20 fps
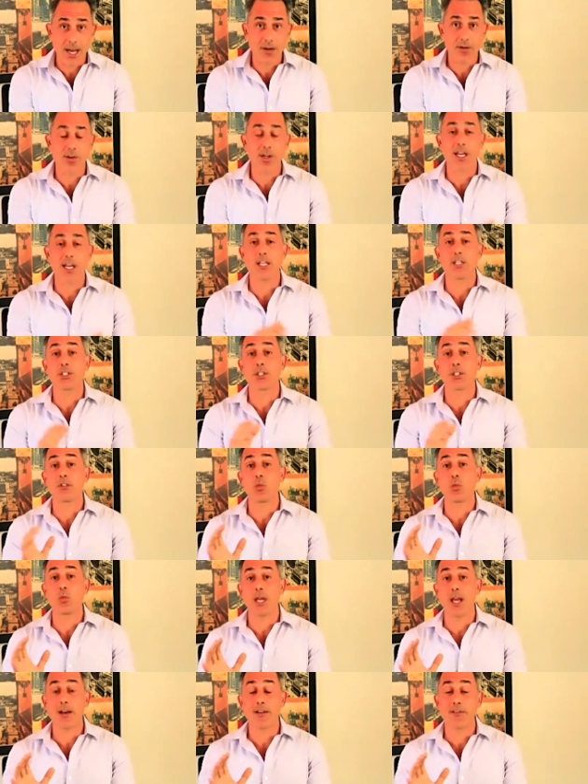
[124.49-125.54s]
platelet
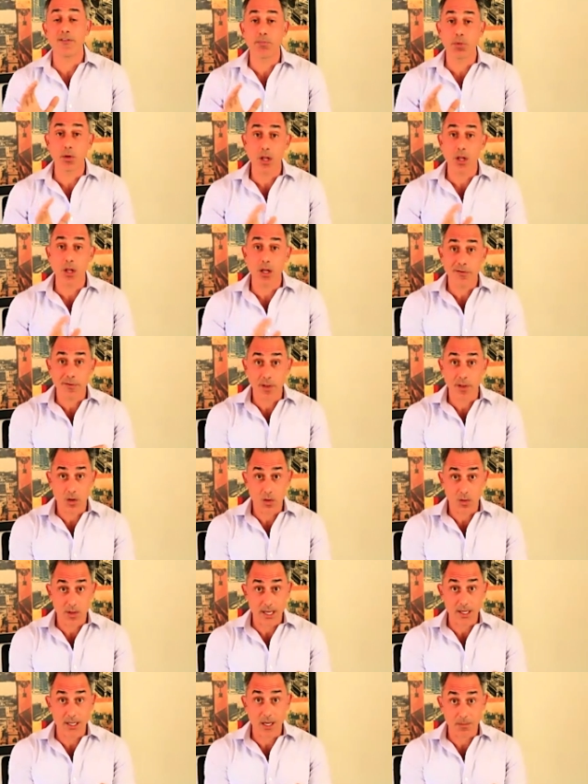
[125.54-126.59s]
aggregation. We have
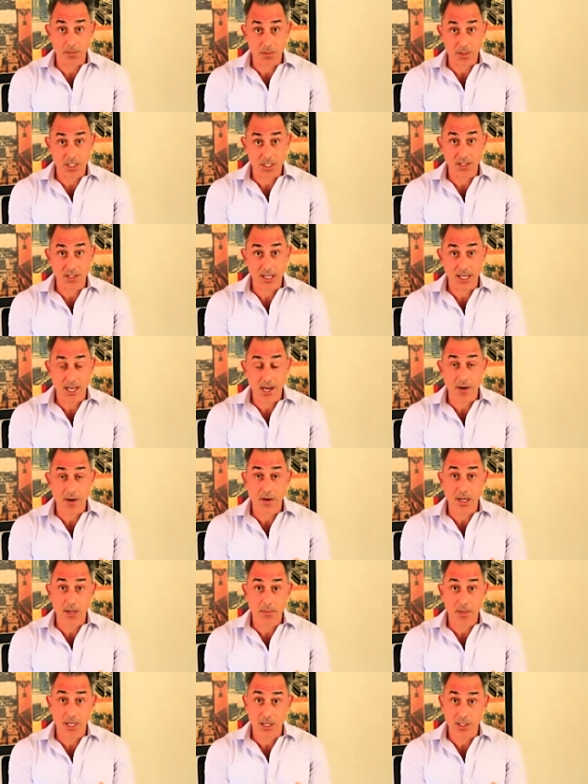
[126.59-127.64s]
blood flow that comes to
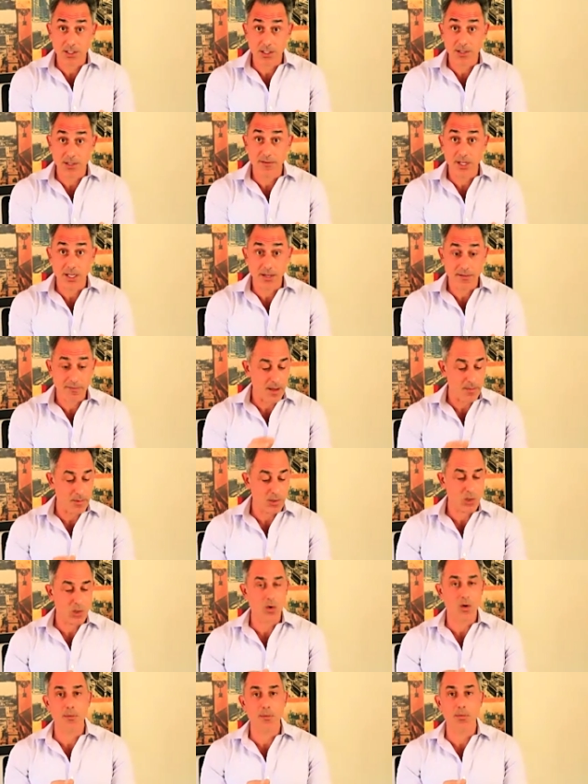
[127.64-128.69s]
the area because of the
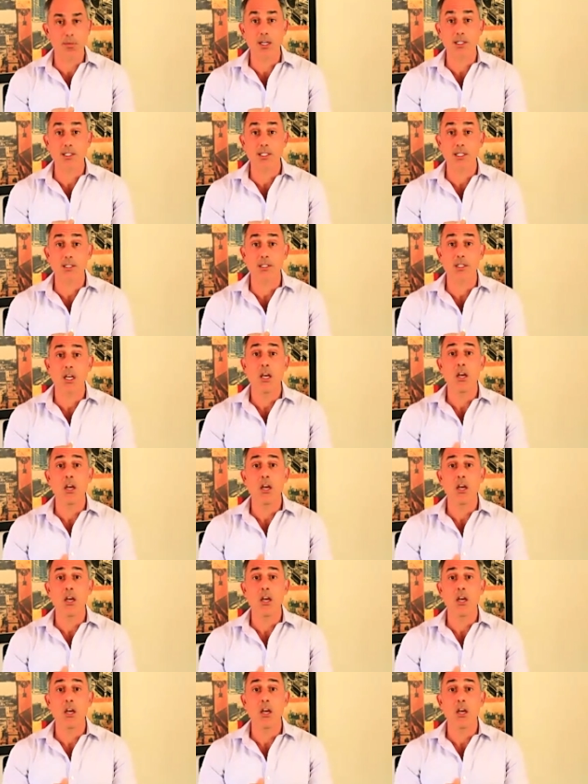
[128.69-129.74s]
inflammatory
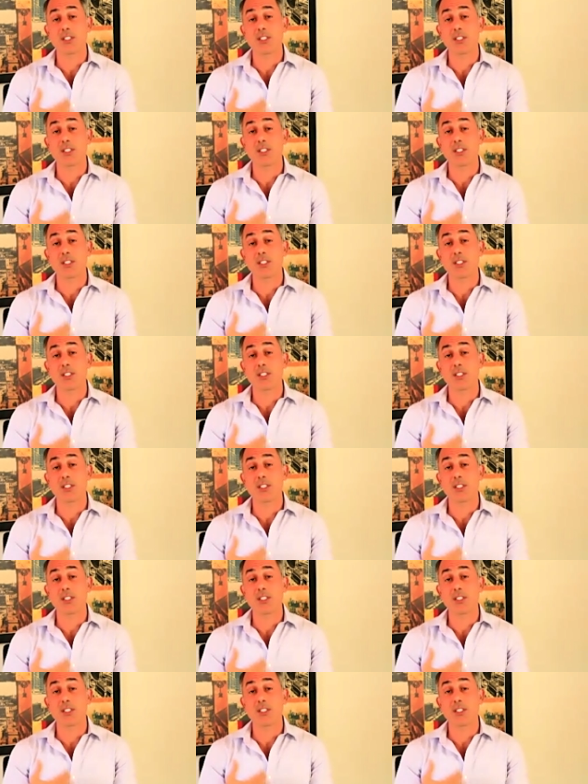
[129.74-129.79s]
process.